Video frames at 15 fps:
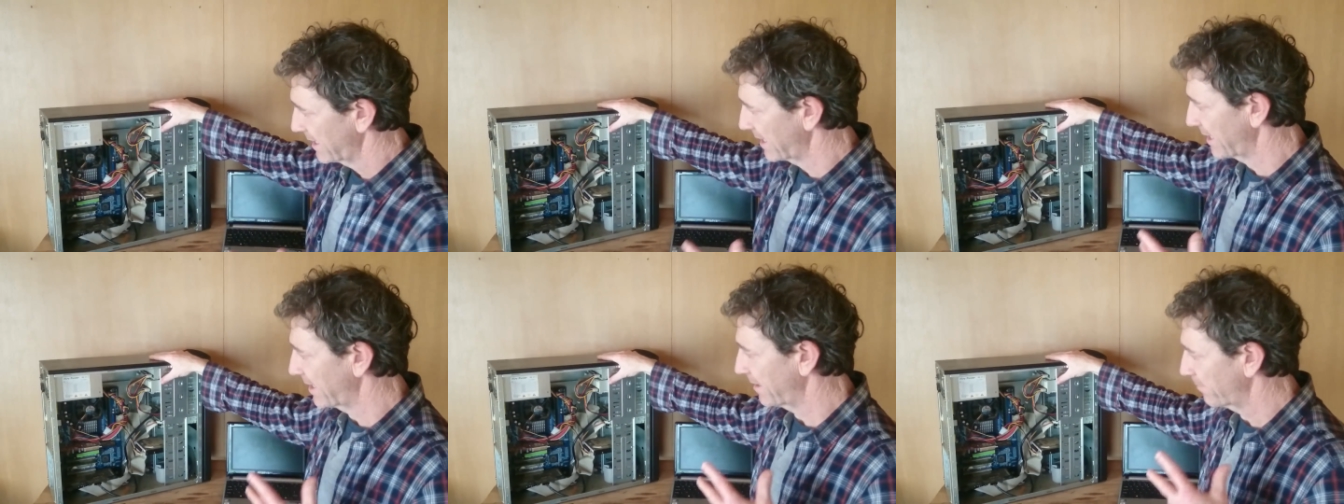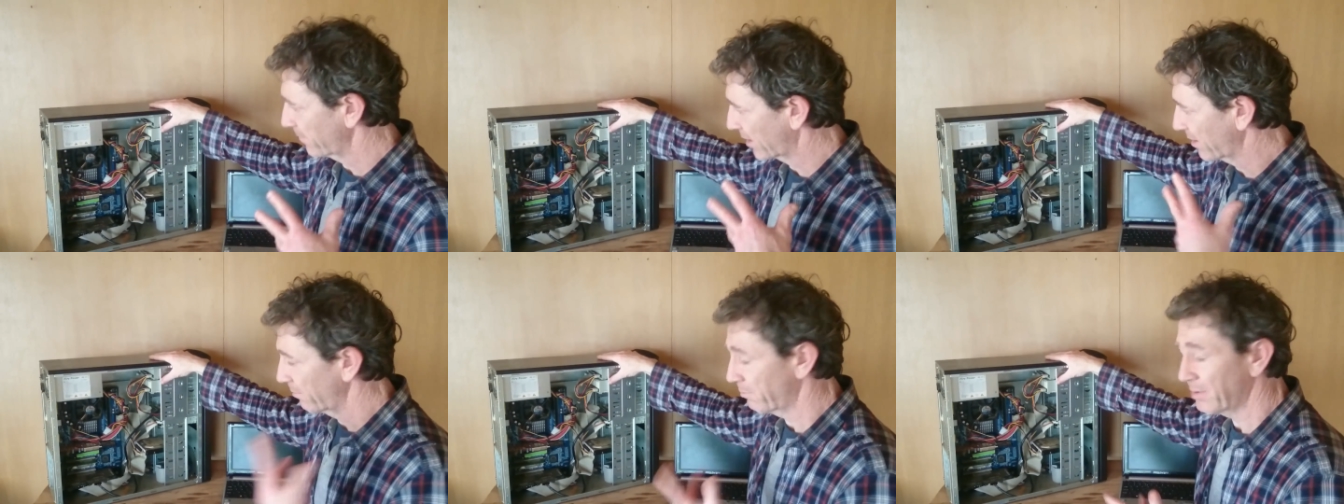um,
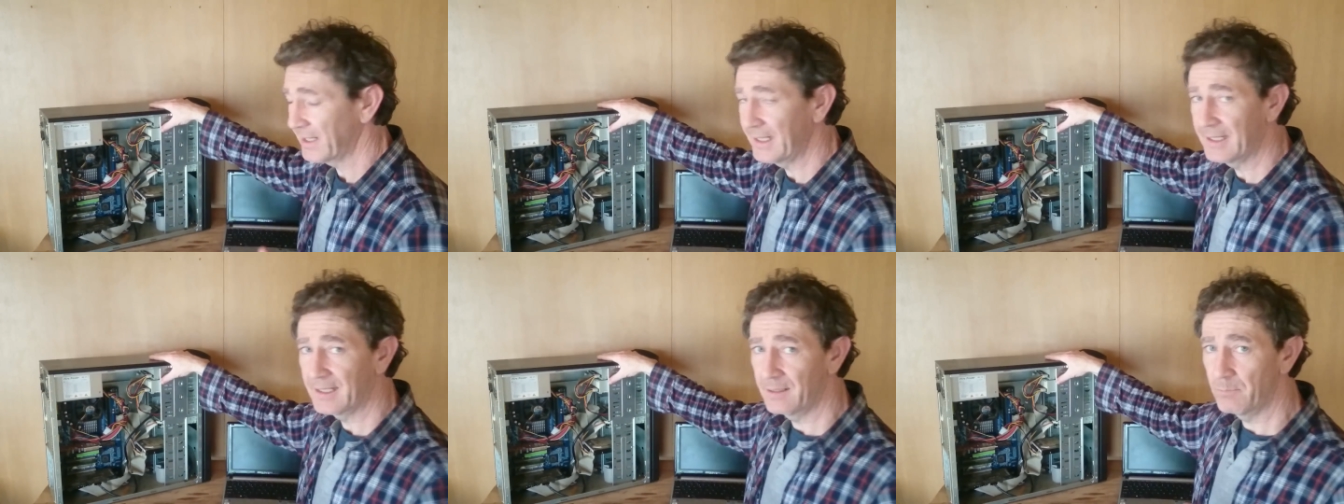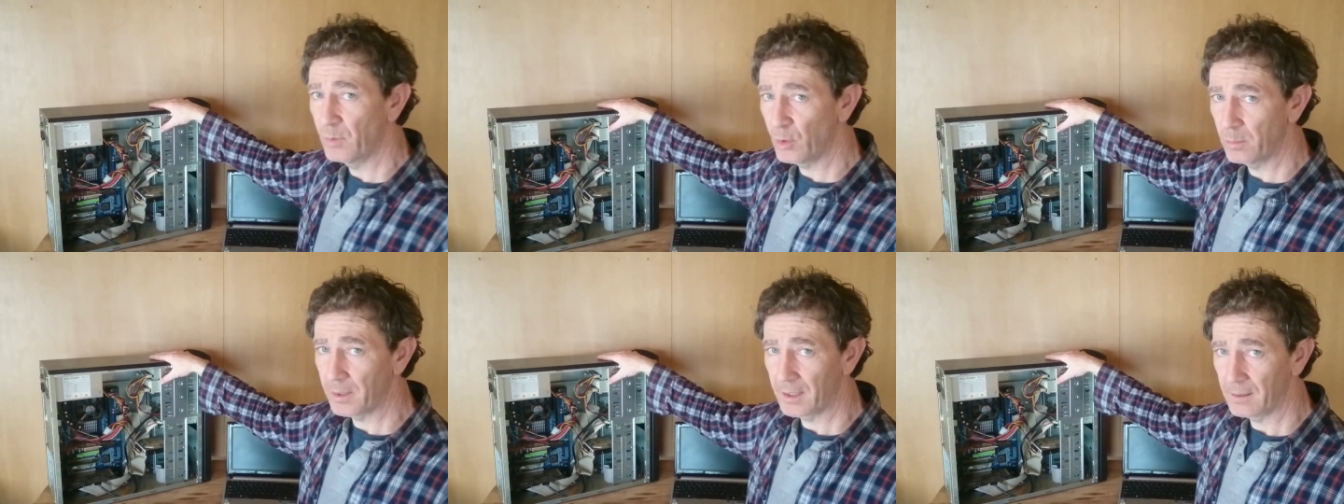completely
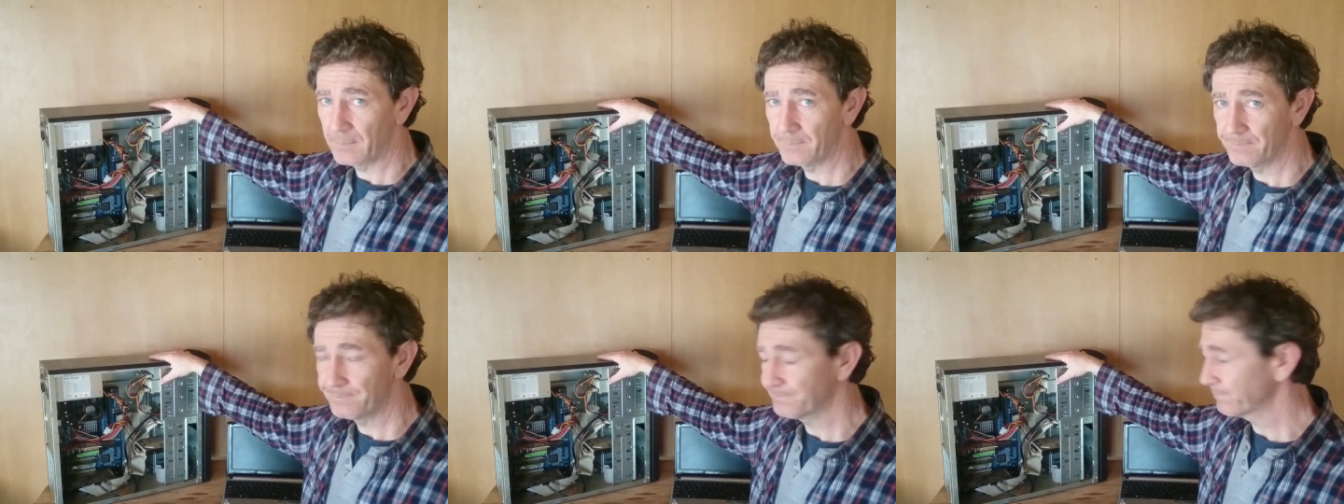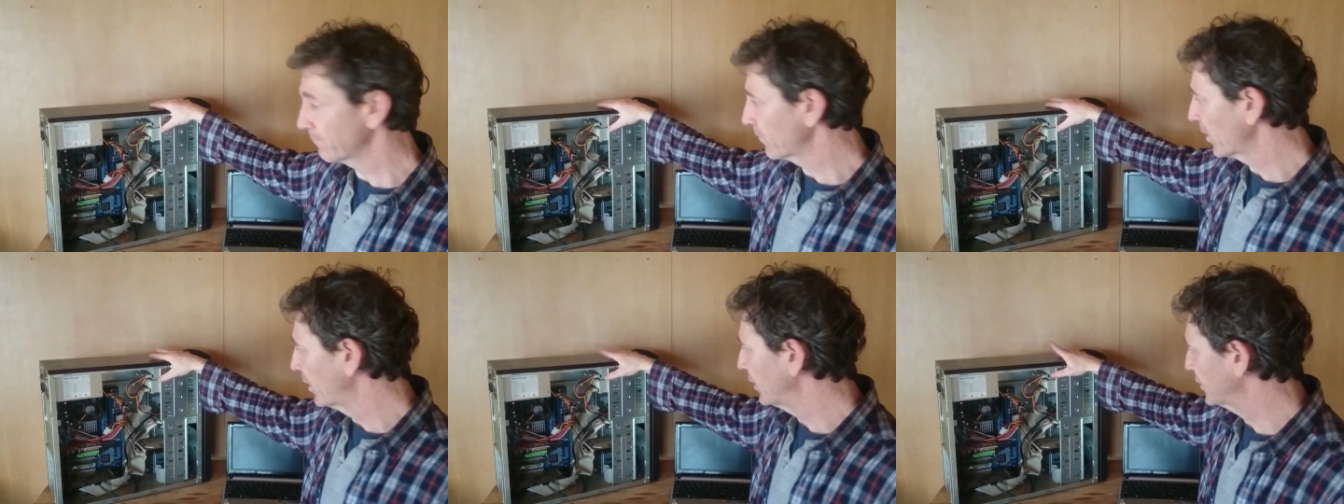mobile.
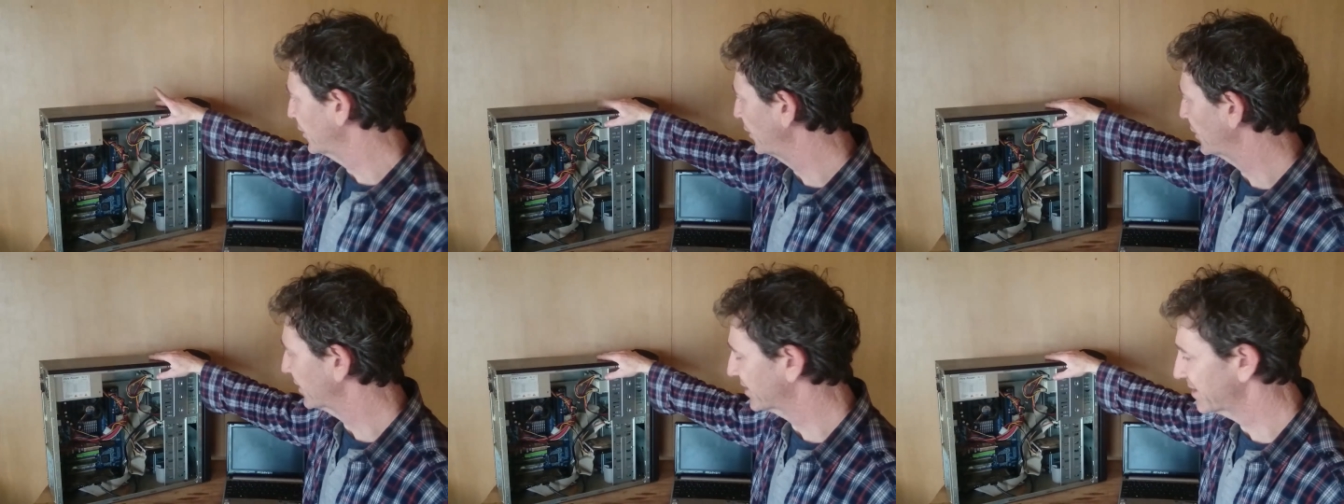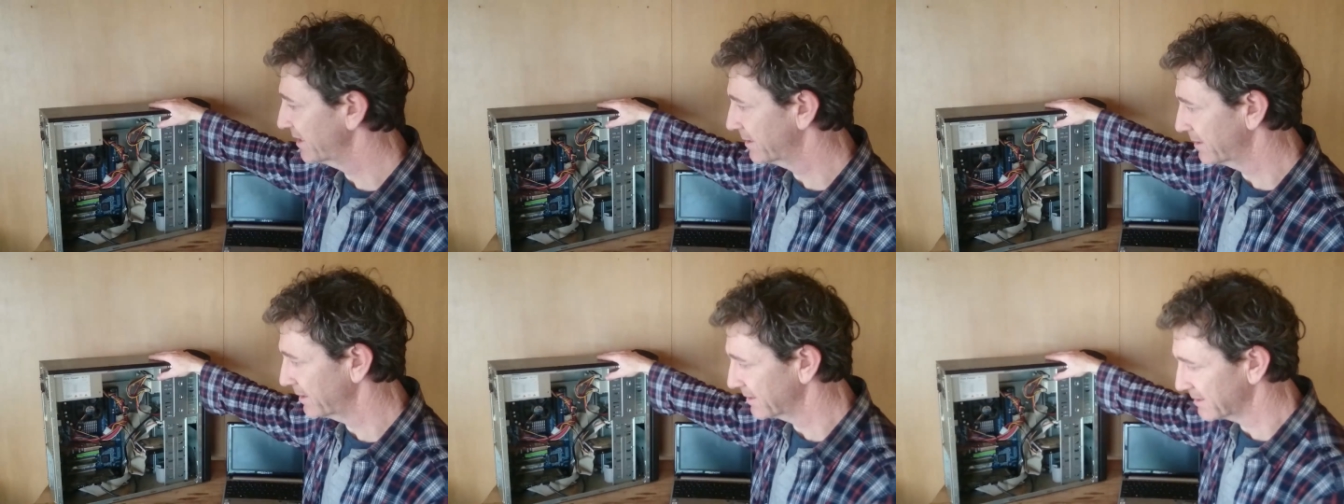So you could
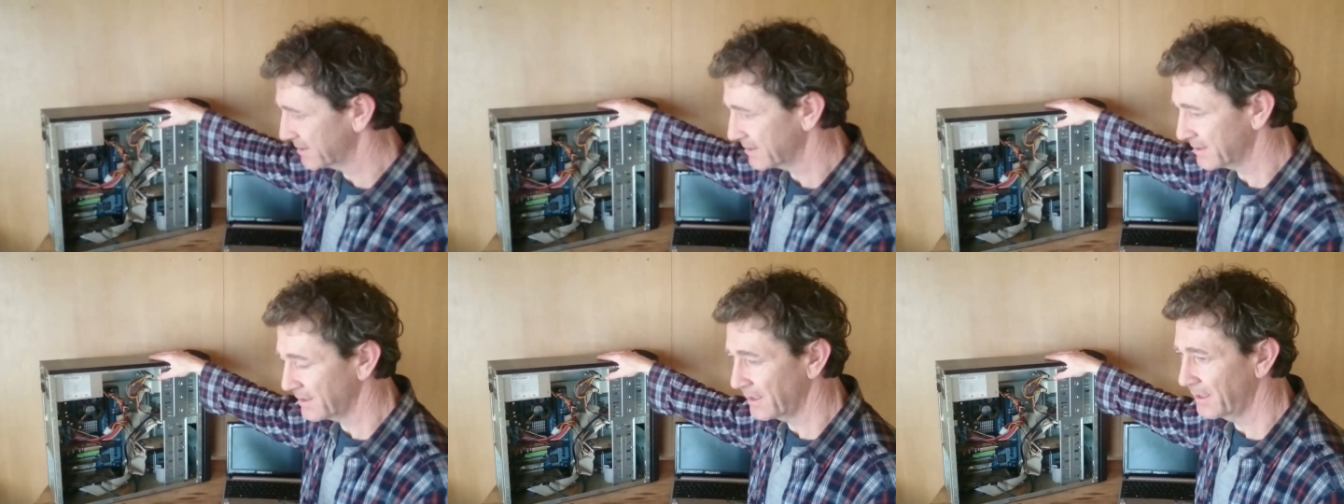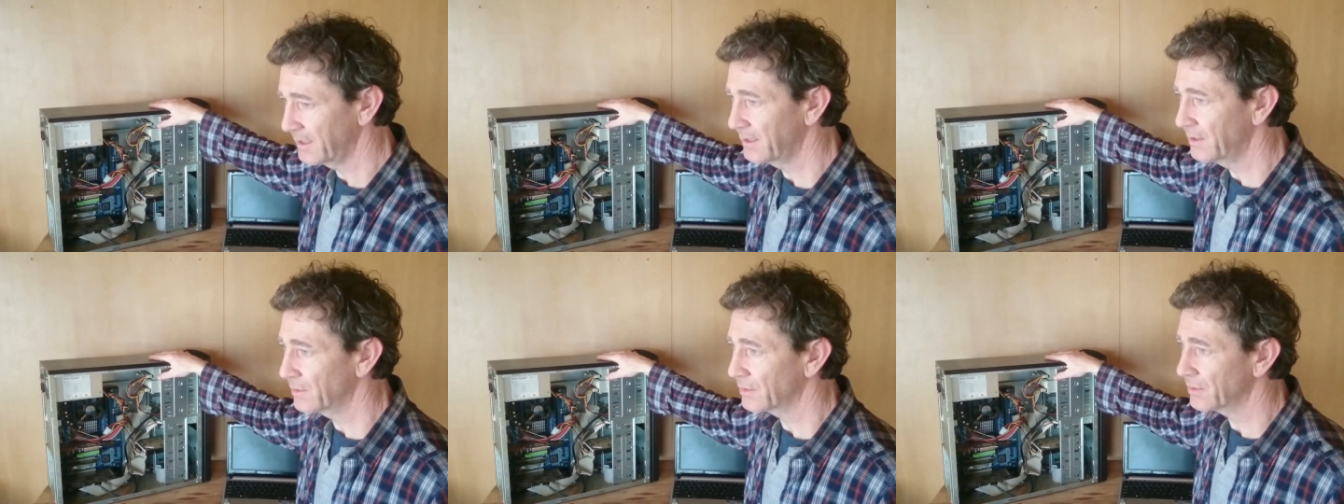sit this
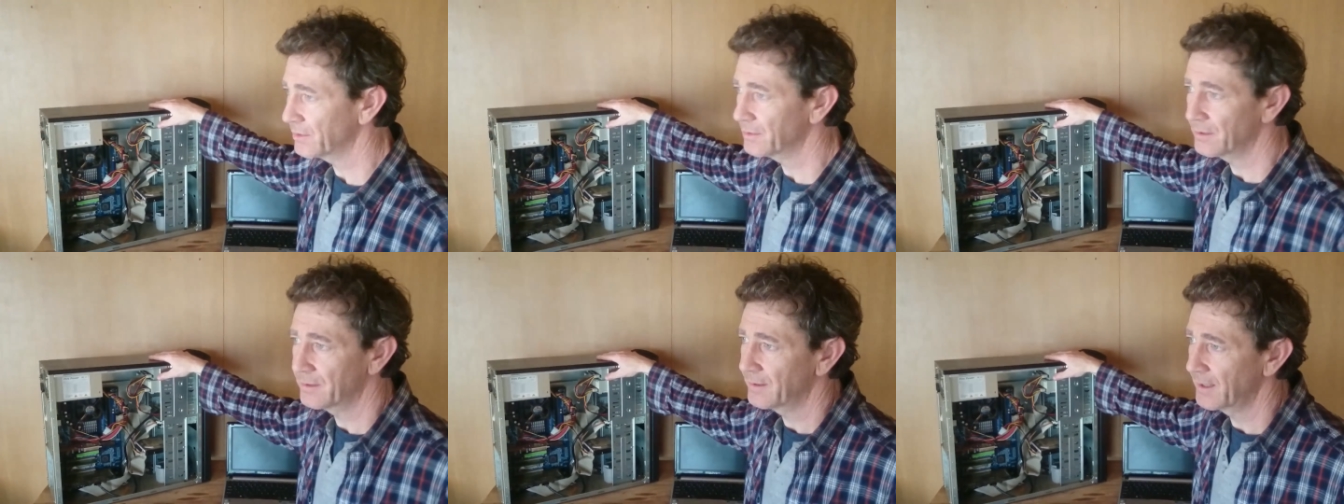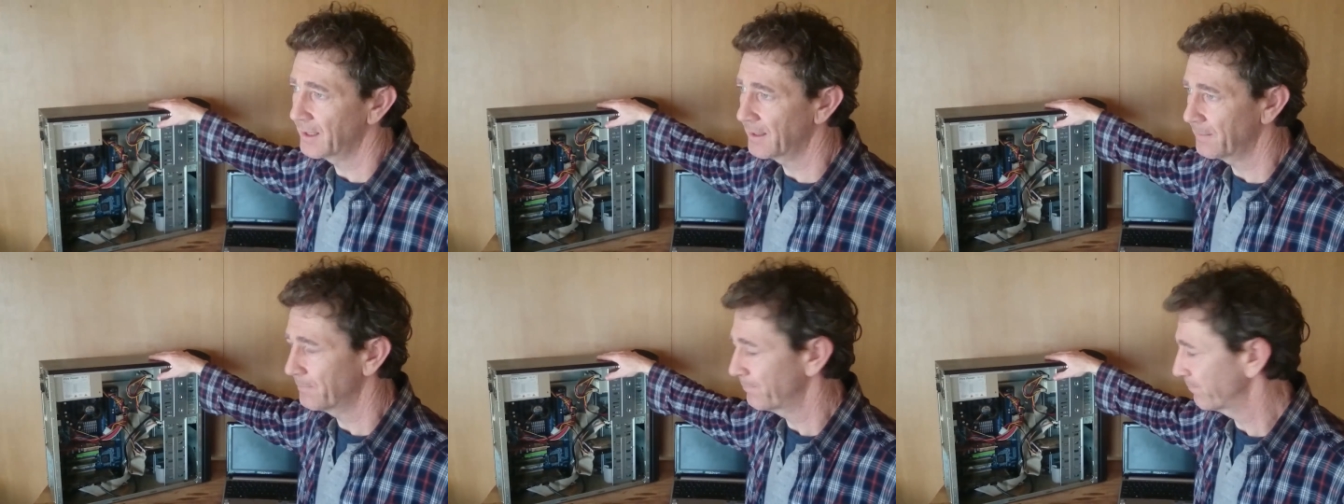in your
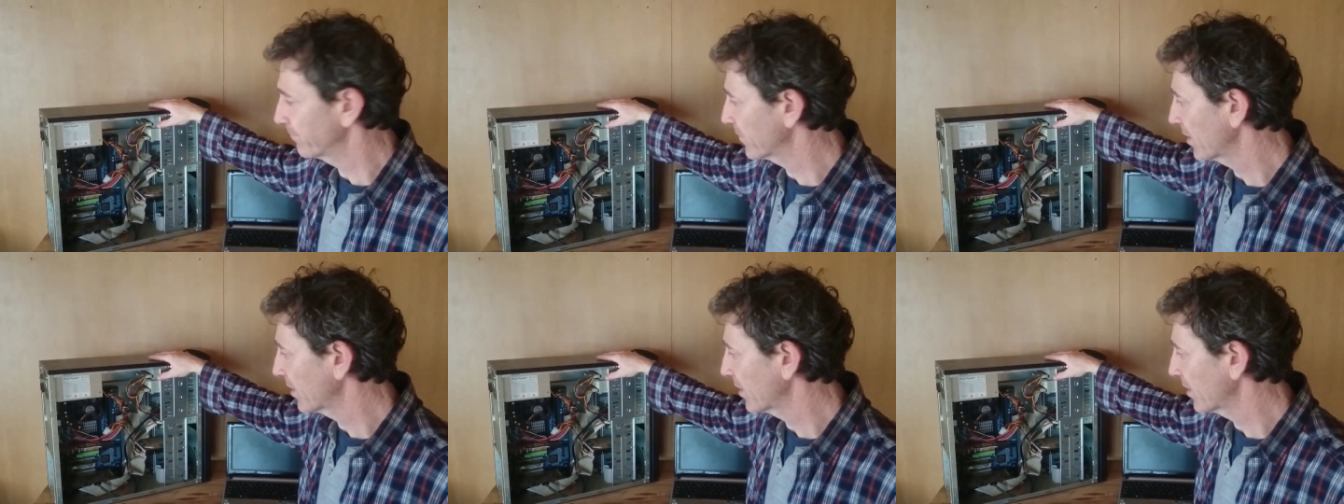um,